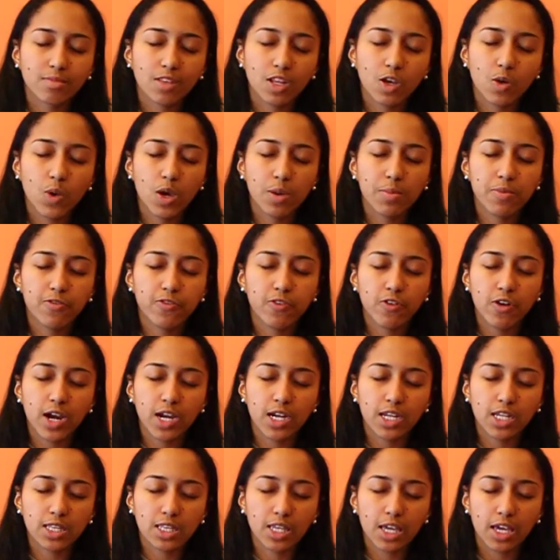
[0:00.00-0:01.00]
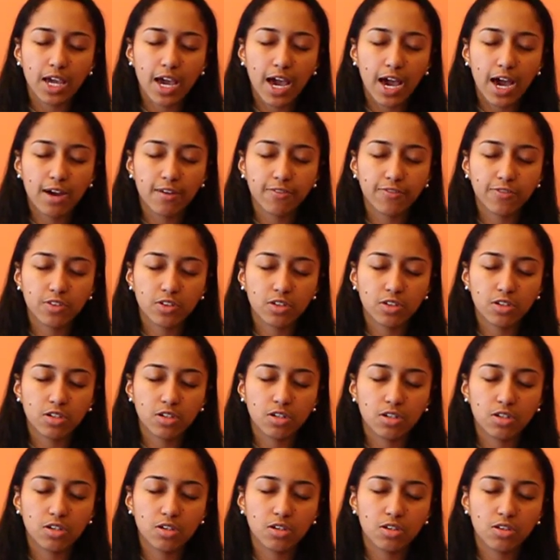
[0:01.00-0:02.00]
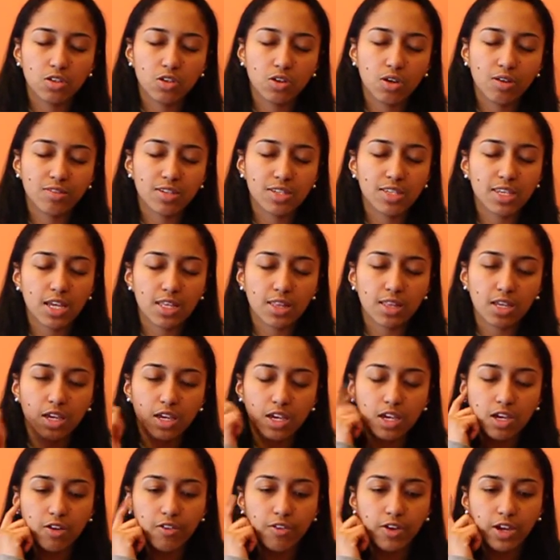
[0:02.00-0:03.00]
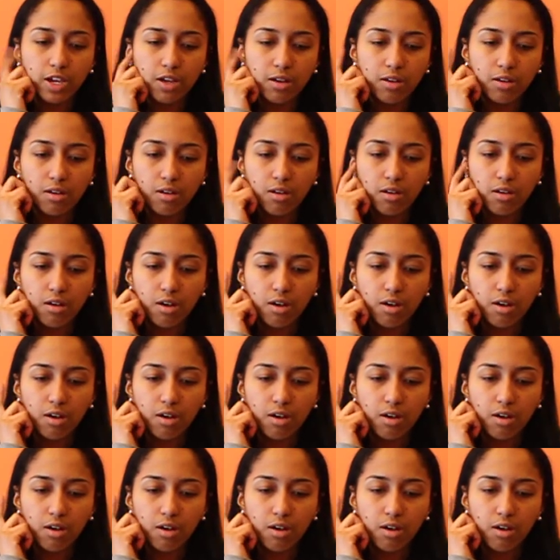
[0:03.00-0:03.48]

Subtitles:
way before anything, after you have to take the hearing,